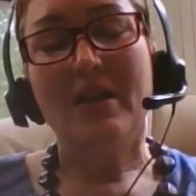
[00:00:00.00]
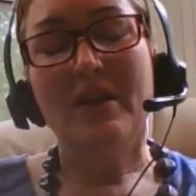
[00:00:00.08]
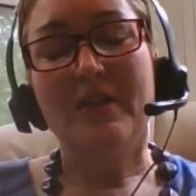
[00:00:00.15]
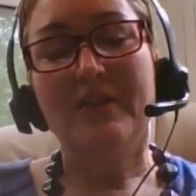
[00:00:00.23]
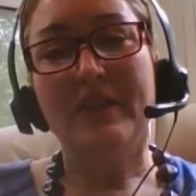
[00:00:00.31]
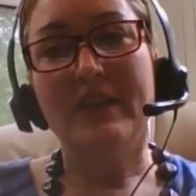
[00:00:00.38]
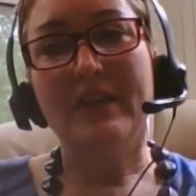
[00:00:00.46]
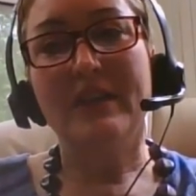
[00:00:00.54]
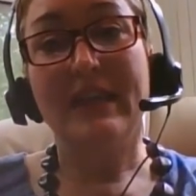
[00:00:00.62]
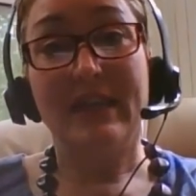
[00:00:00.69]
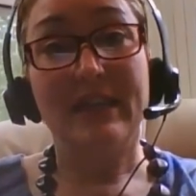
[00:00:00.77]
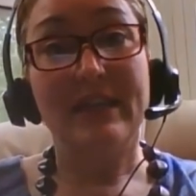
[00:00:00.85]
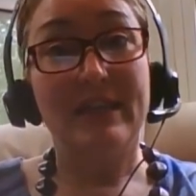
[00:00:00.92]
the
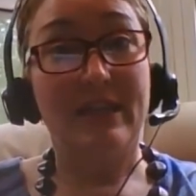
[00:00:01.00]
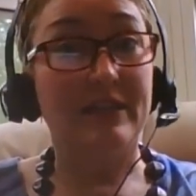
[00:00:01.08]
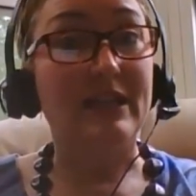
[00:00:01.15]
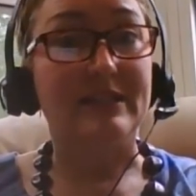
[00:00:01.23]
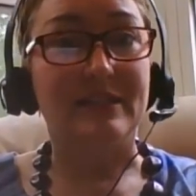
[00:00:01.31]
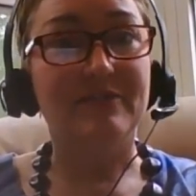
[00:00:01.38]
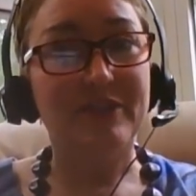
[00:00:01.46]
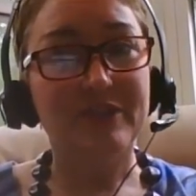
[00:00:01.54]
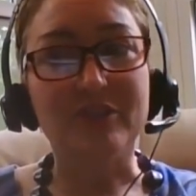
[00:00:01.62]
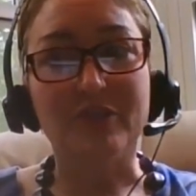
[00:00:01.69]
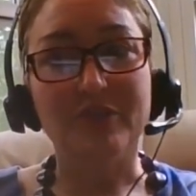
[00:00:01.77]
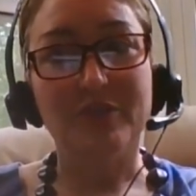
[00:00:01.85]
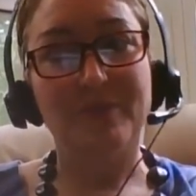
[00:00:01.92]
elected
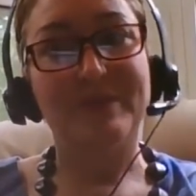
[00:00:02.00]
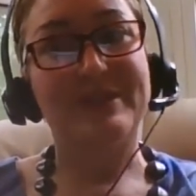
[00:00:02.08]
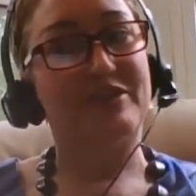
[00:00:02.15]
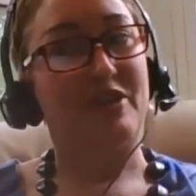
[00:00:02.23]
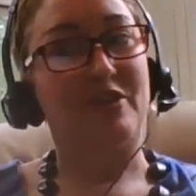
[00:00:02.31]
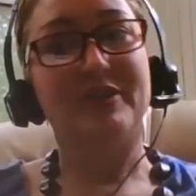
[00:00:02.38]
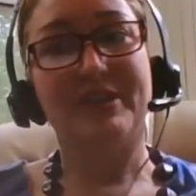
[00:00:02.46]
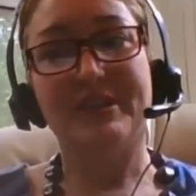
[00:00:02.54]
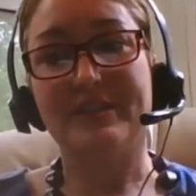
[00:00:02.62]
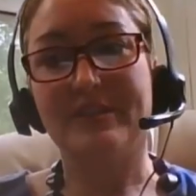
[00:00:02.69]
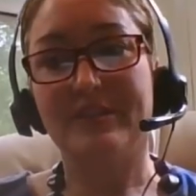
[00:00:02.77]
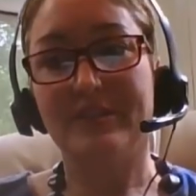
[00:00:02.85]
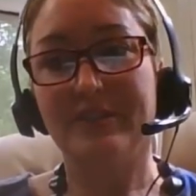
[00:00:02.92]
official who is a
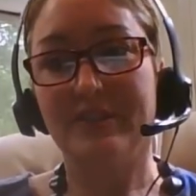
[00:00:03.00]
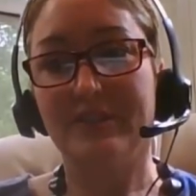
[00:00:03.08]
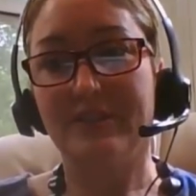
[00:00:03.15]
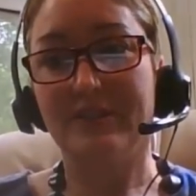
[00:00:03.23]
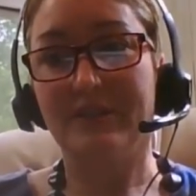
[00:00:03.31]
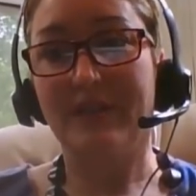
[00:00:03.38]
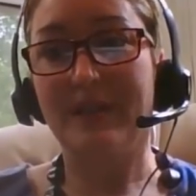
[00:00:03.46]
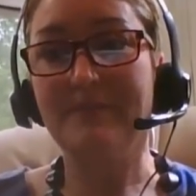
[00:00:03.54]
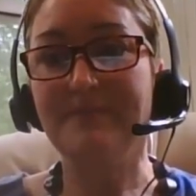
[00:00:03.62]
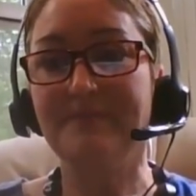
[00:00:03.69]
generalist. Okay.